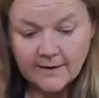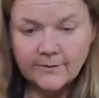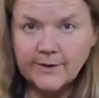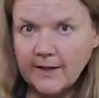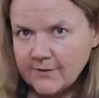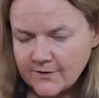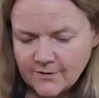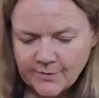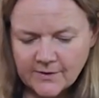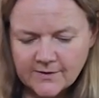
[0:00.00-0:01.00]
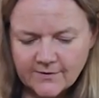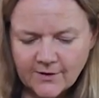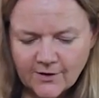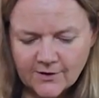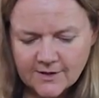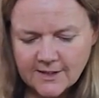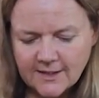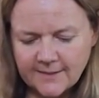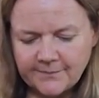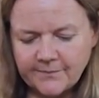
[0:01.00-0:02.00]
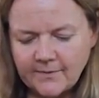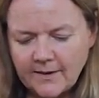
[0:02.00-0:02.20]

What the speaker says: without the sprigs of the cooked thyme,